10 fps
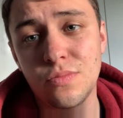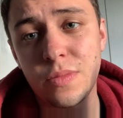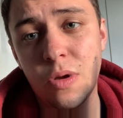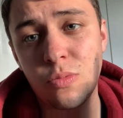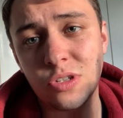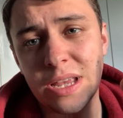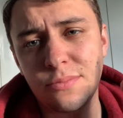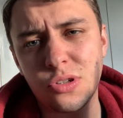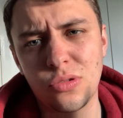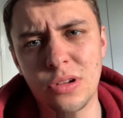It was
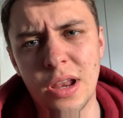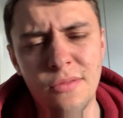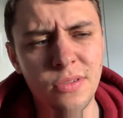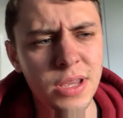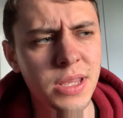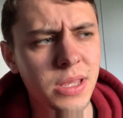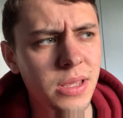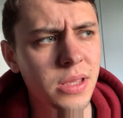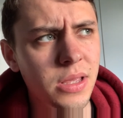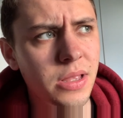absolutely lovely.
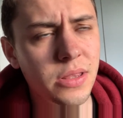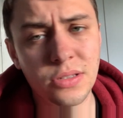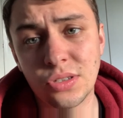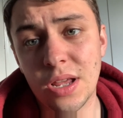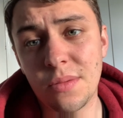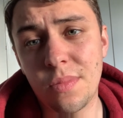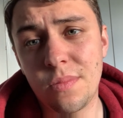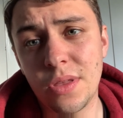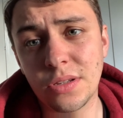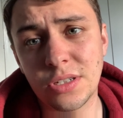The steak
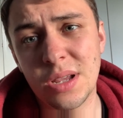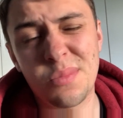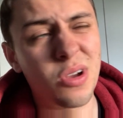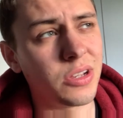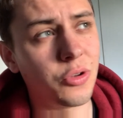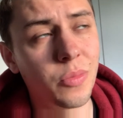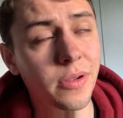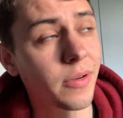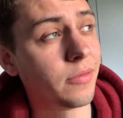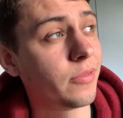pie, not my
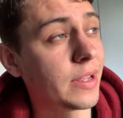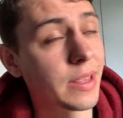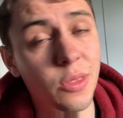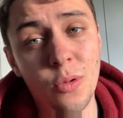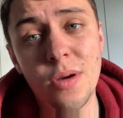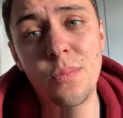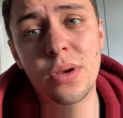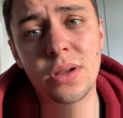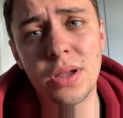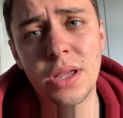favourite thing in the world,
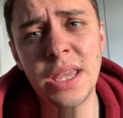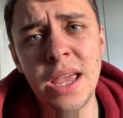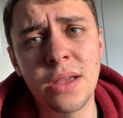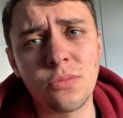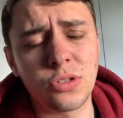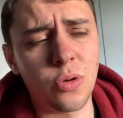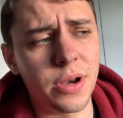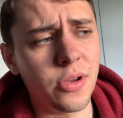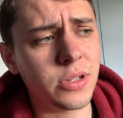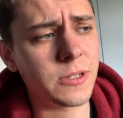but yeah, it was quite
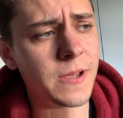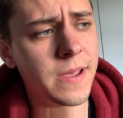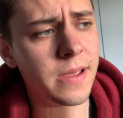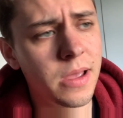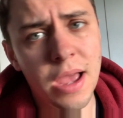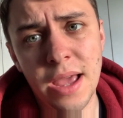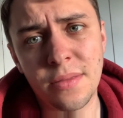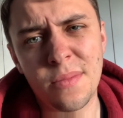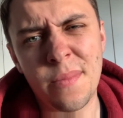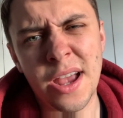nice.
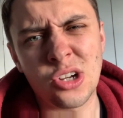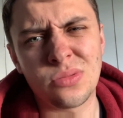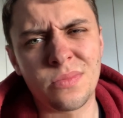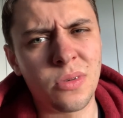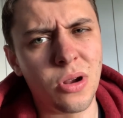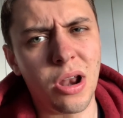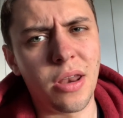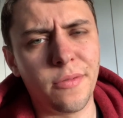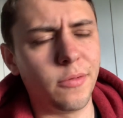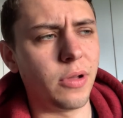And mash, oh,
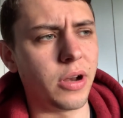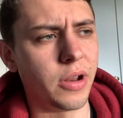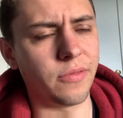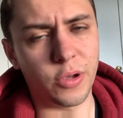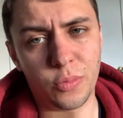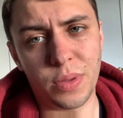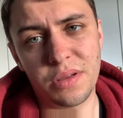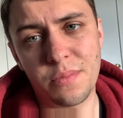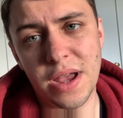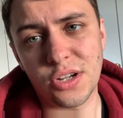I love a good bit
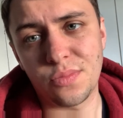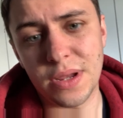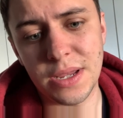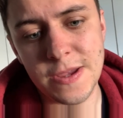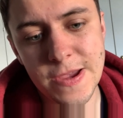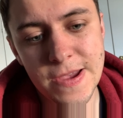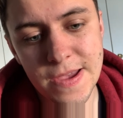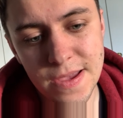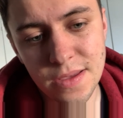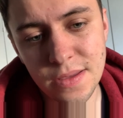of mash. Me,
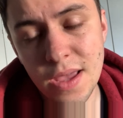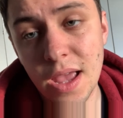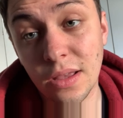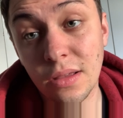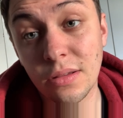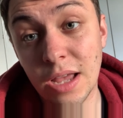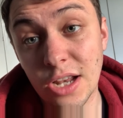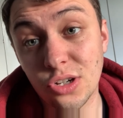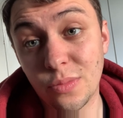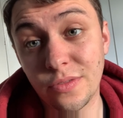yeah.
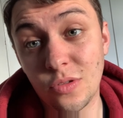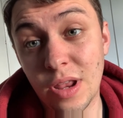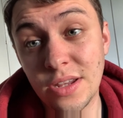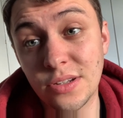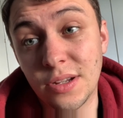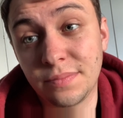Catch up with you later.